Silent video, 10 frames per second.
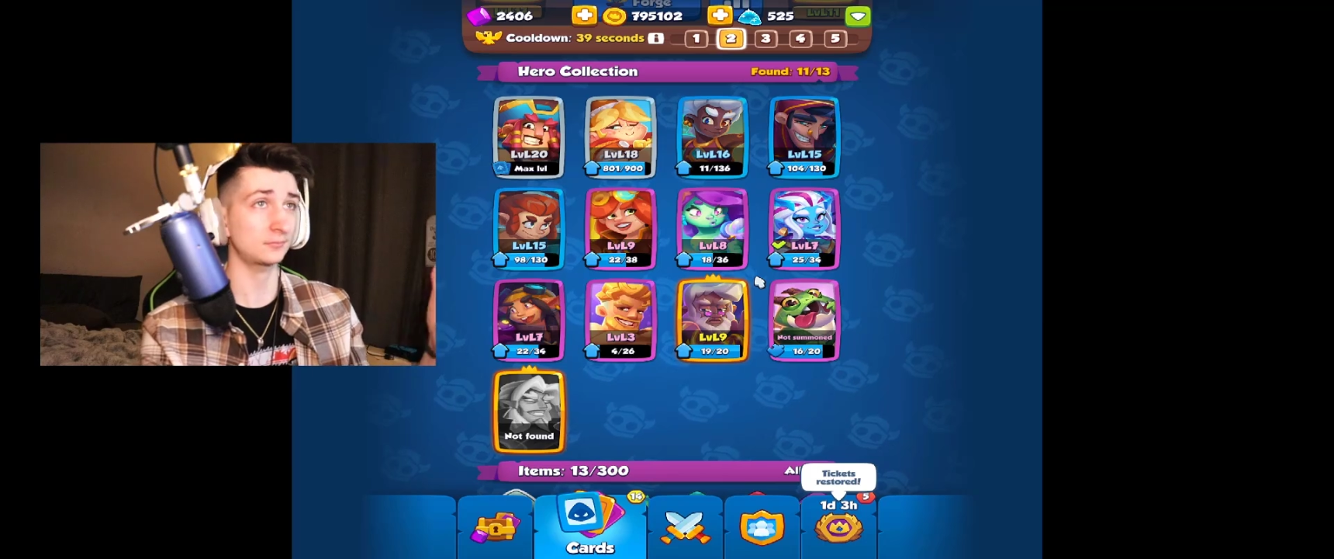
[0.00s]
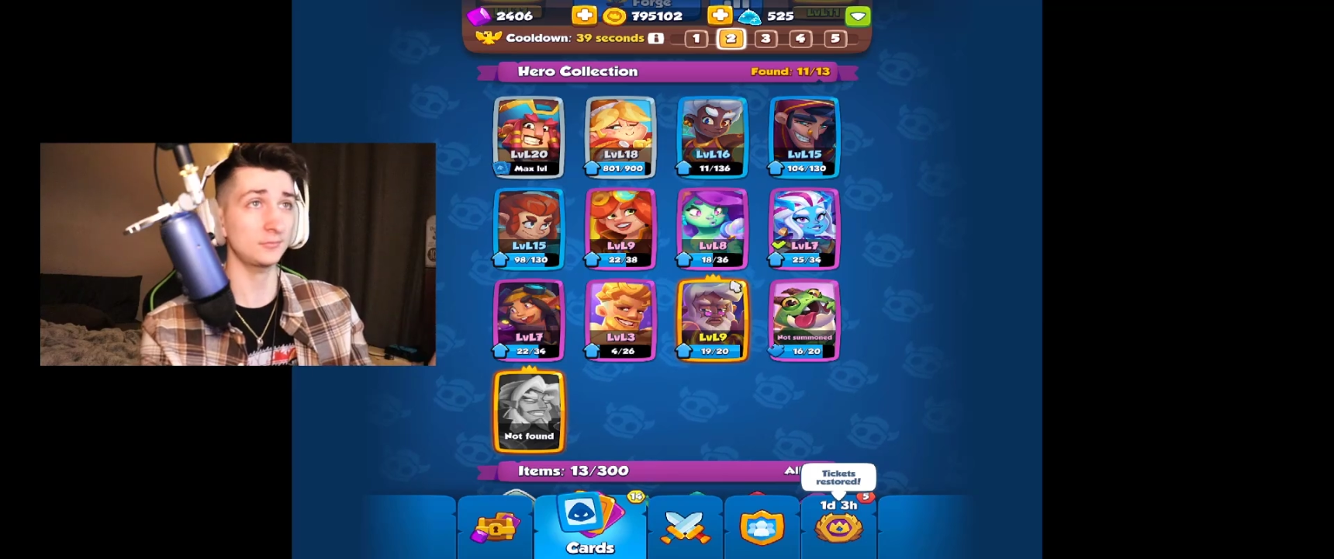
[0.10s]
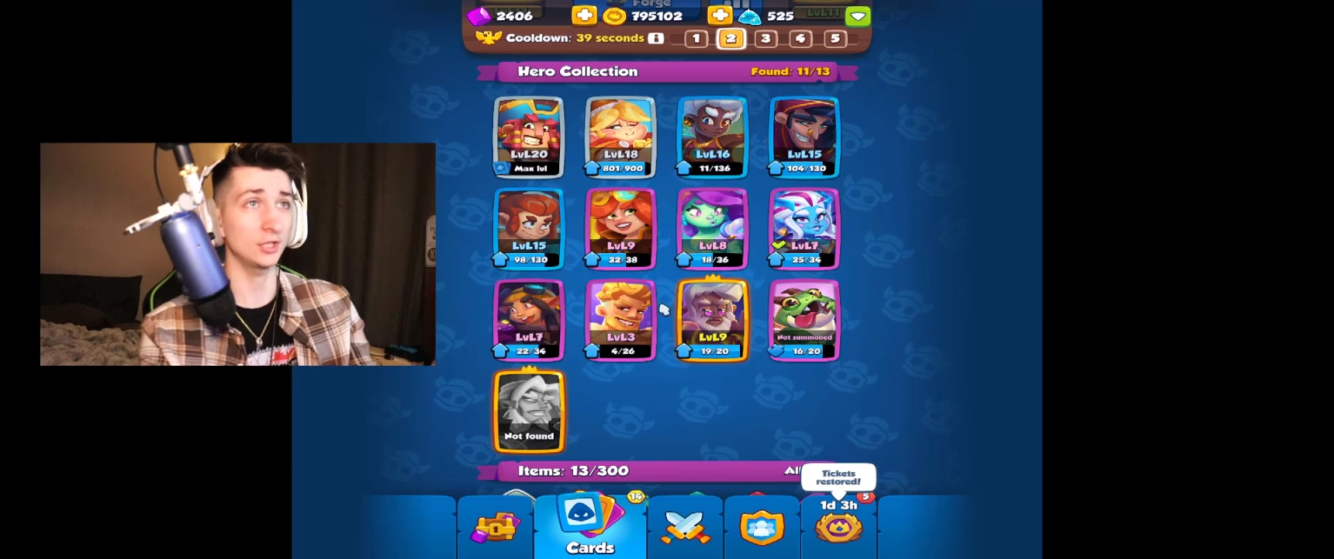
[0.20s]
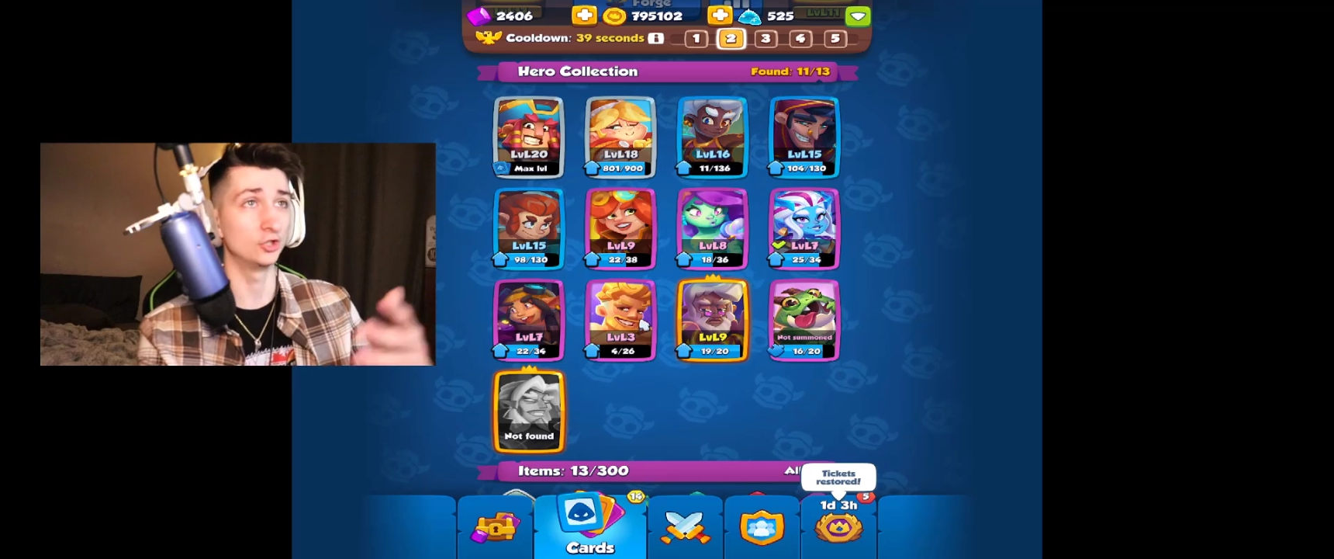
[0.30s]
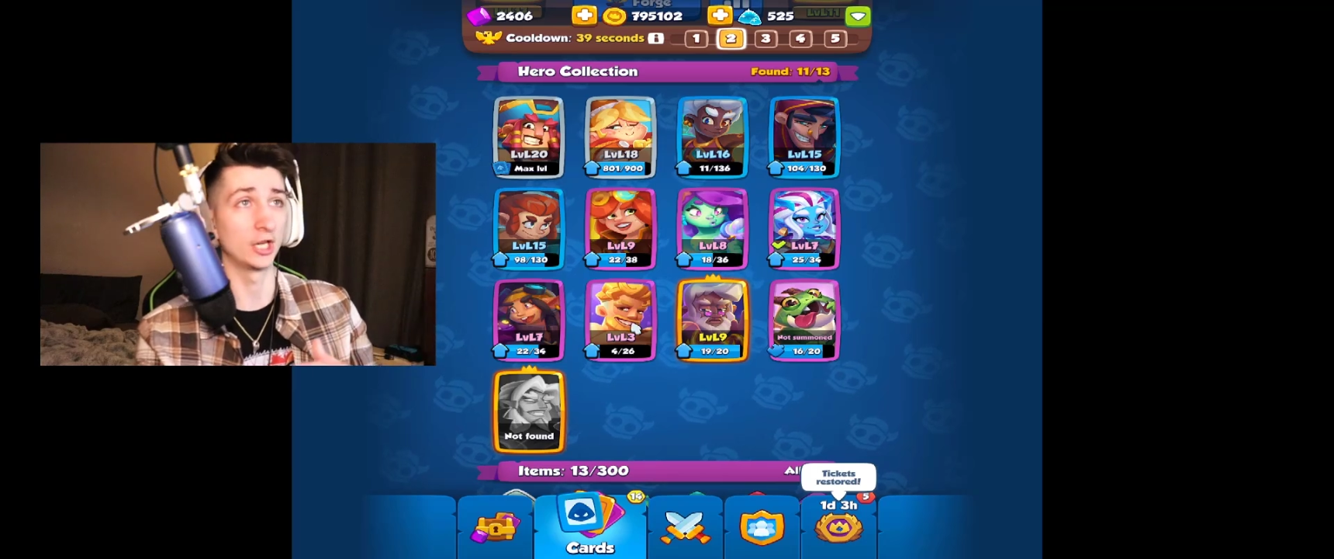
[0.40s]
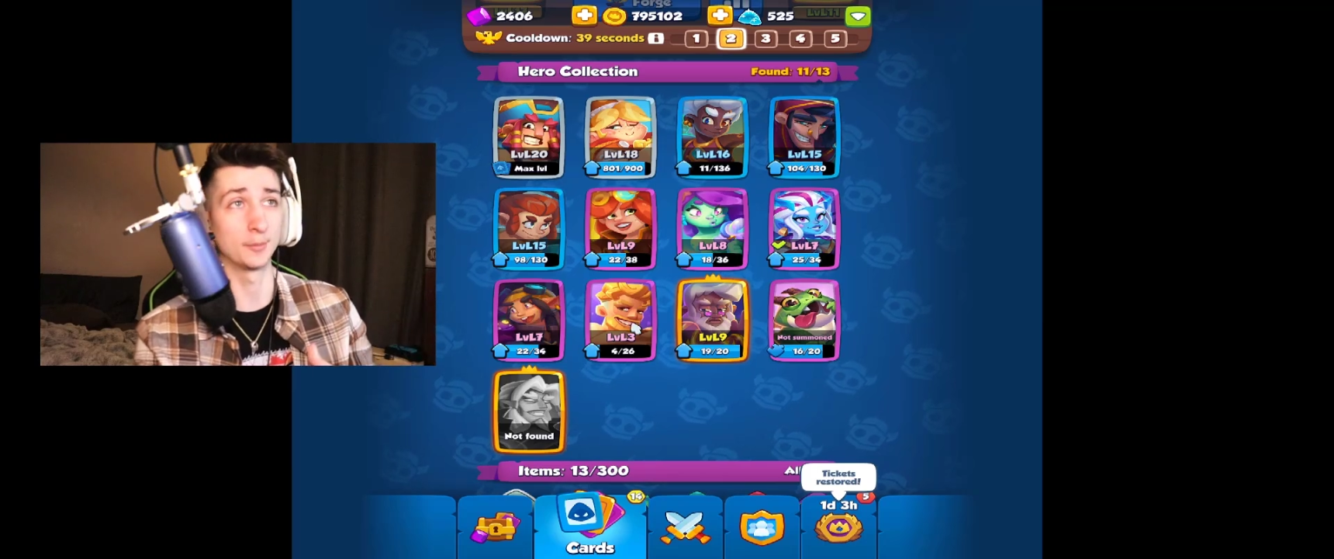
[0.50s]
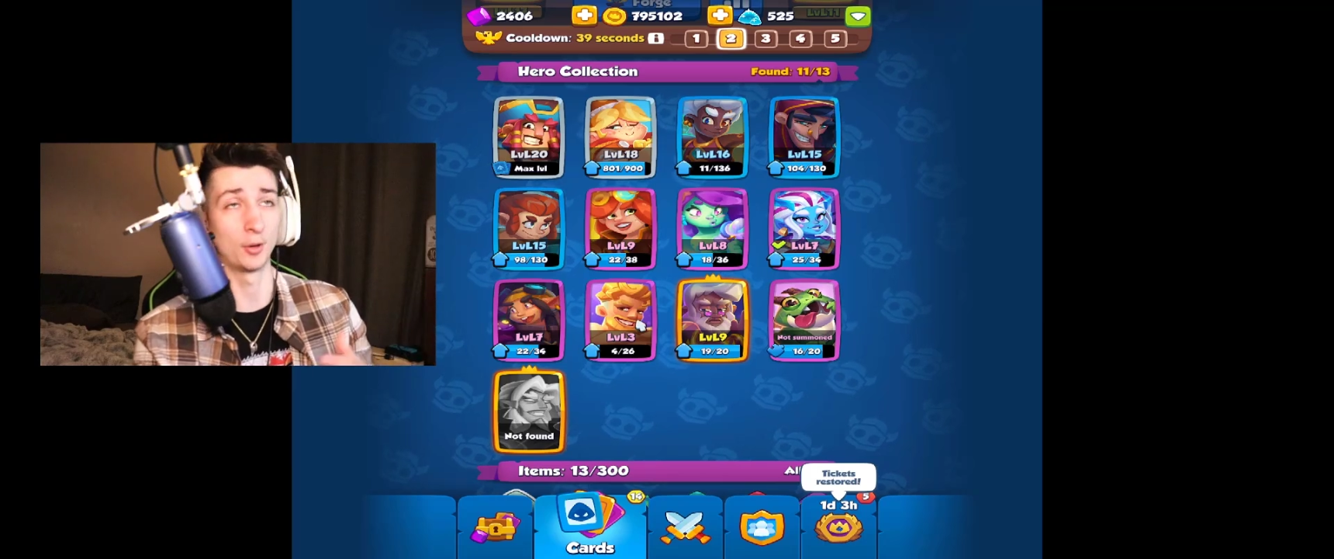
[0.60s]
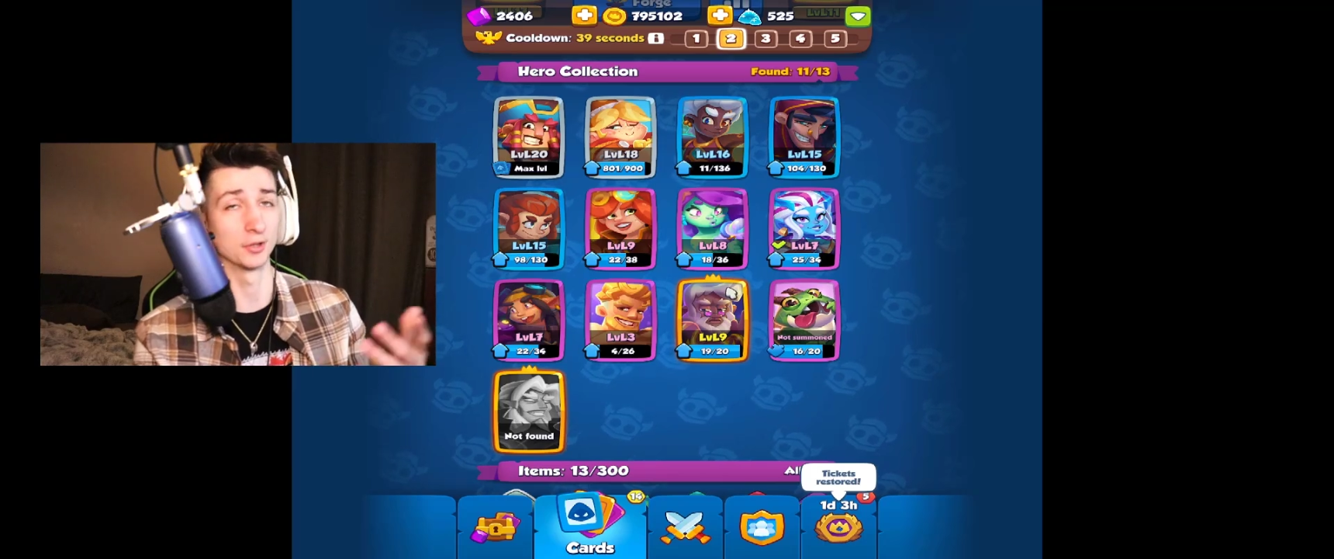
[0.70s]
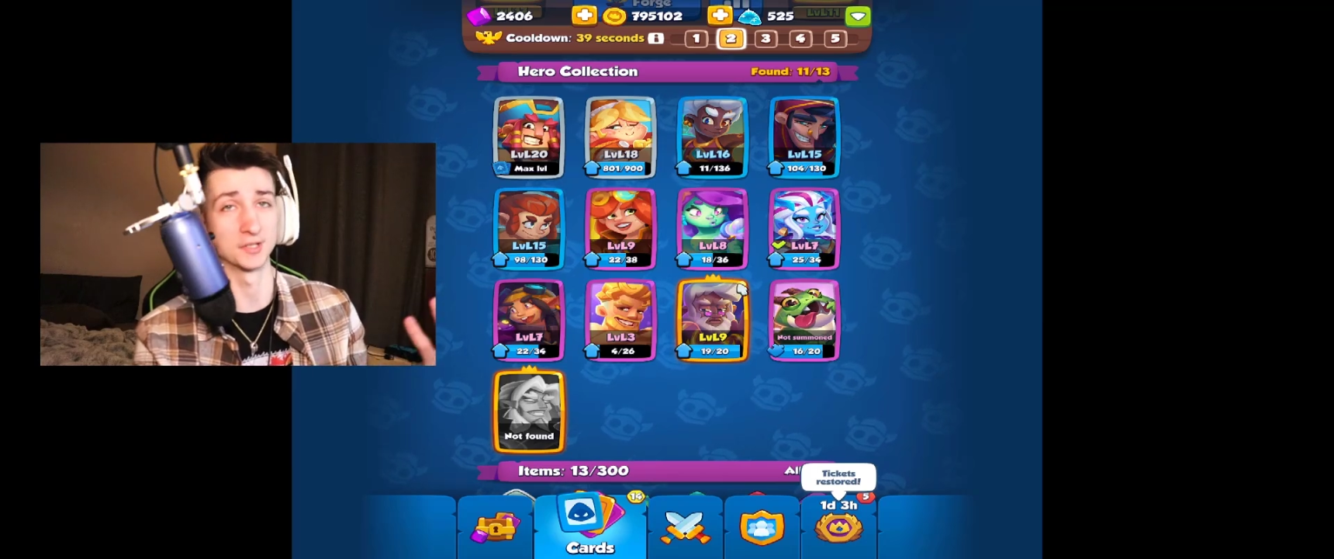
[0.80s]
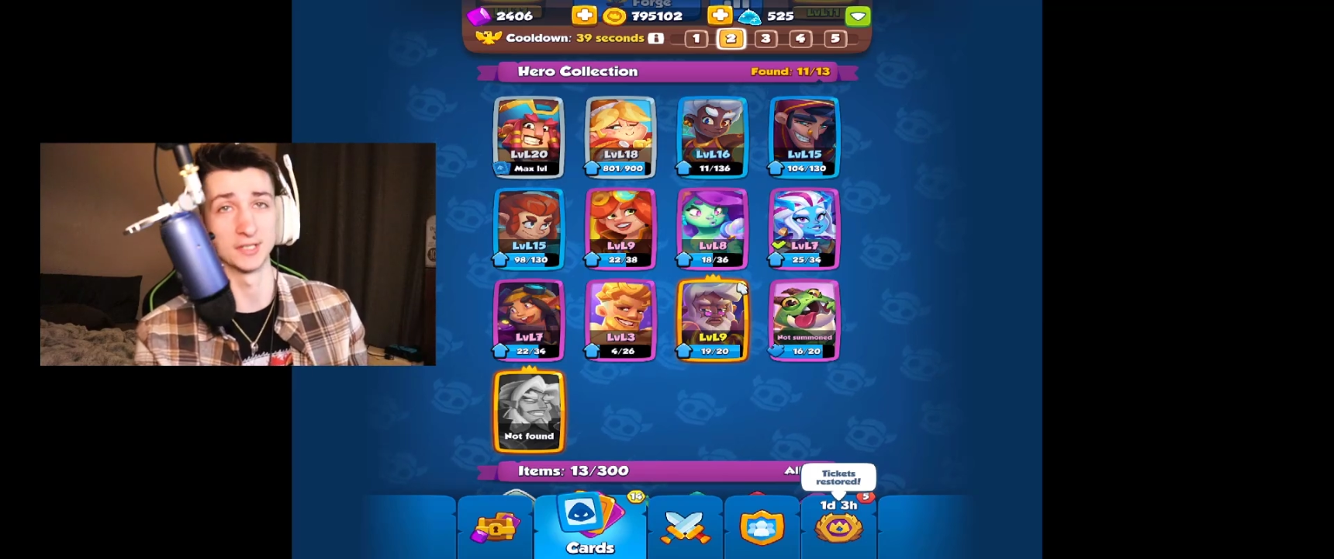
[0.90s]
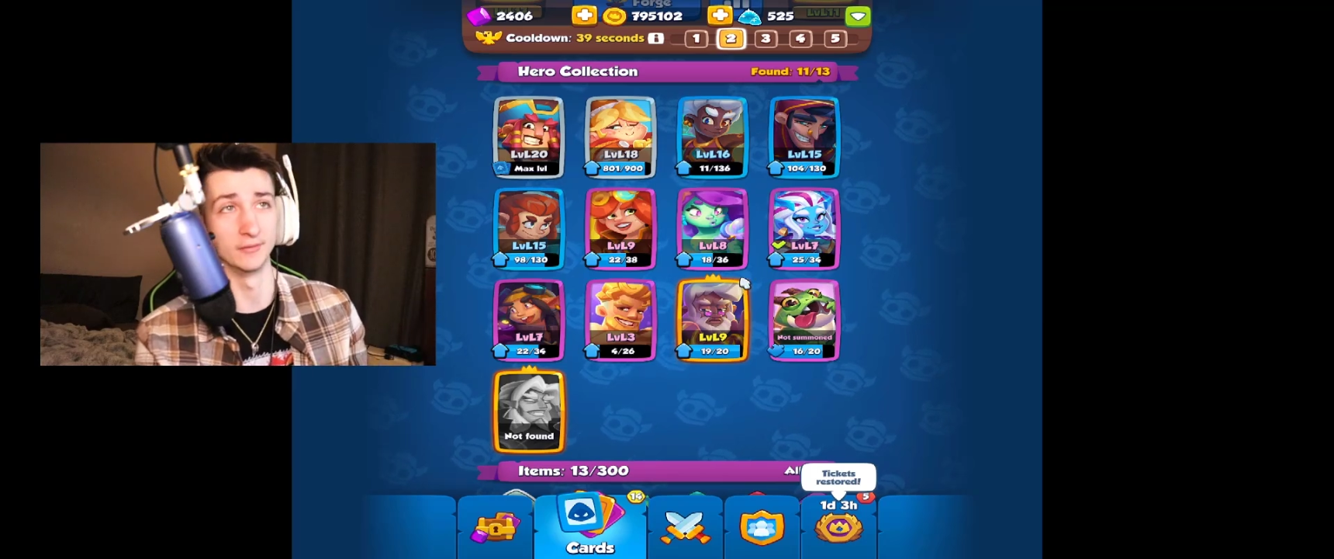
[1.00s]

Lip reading: Jake Paul doesn't